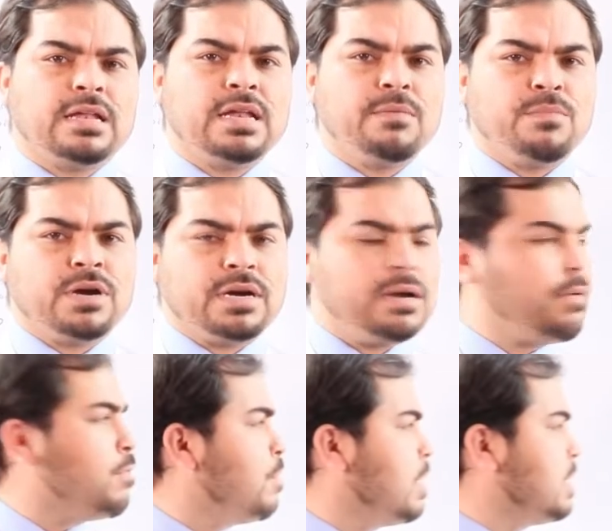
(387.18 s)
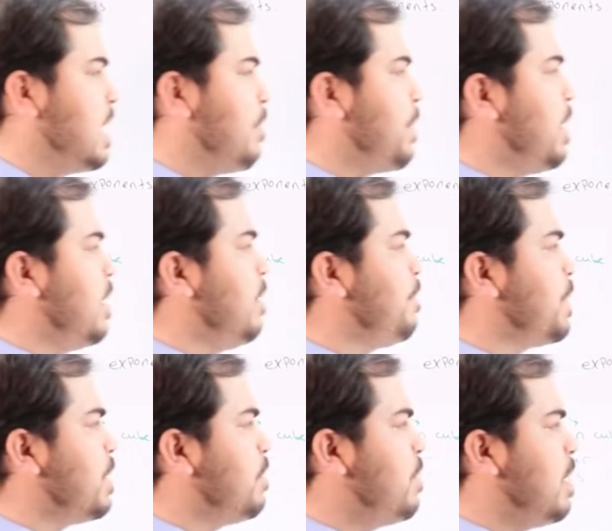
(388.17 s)
number. For example,
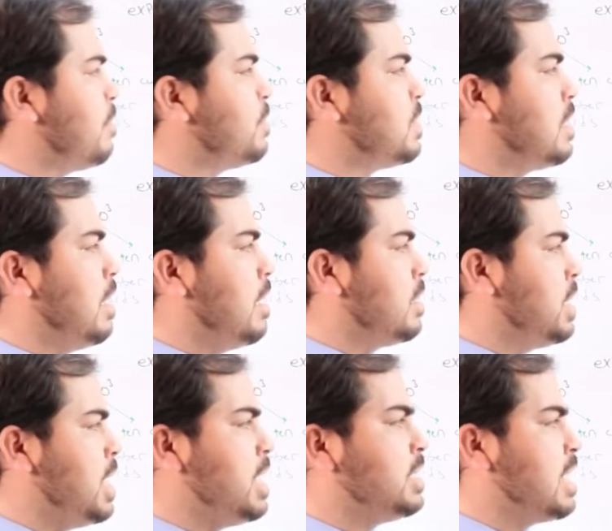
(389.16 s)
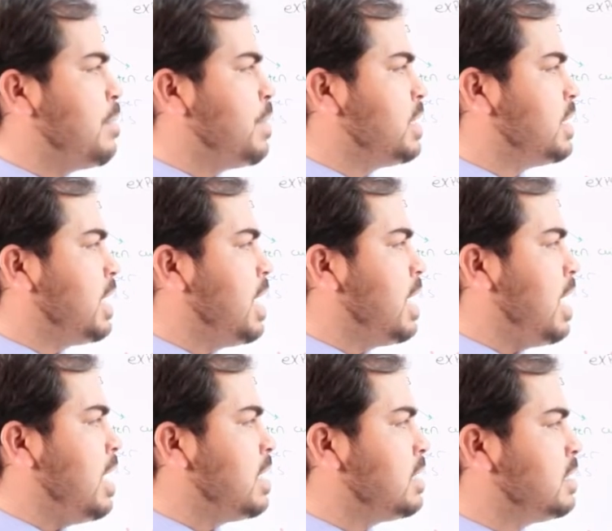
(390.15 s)
we have 3 examples here,
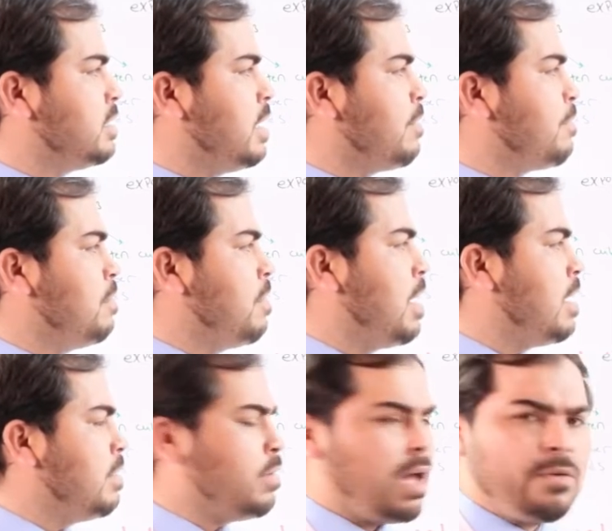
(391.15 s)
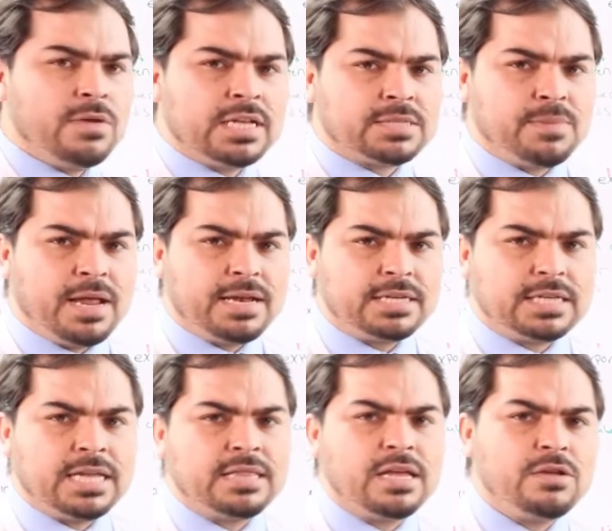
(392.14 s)
and if you, I will explain it,
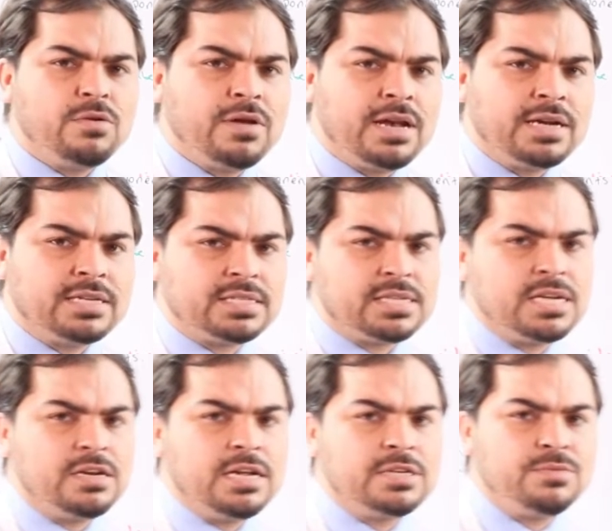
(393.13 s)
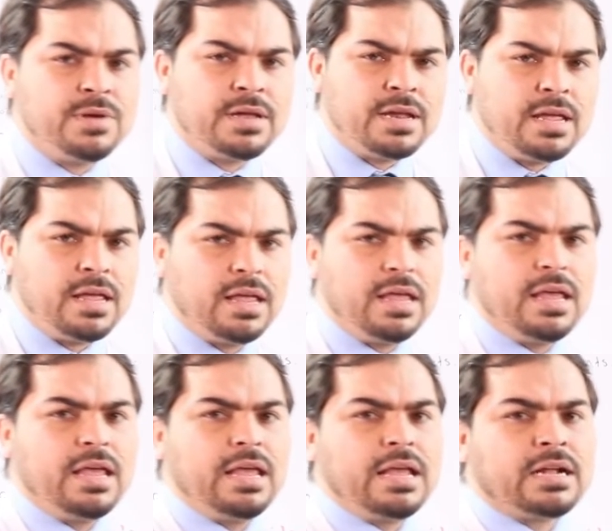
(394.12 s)
and then you will understand it very
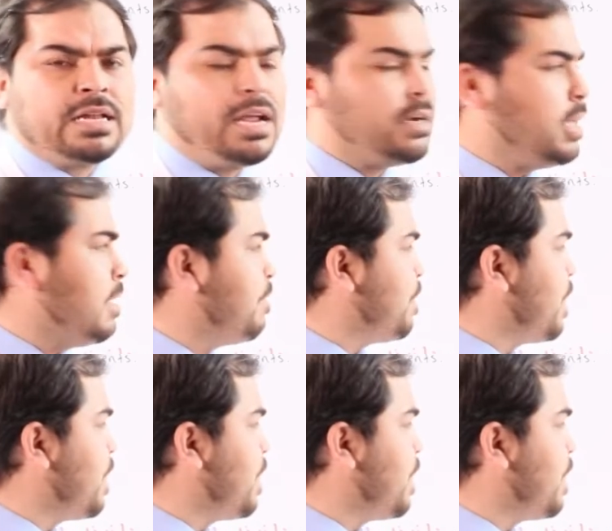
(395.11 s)
clearly.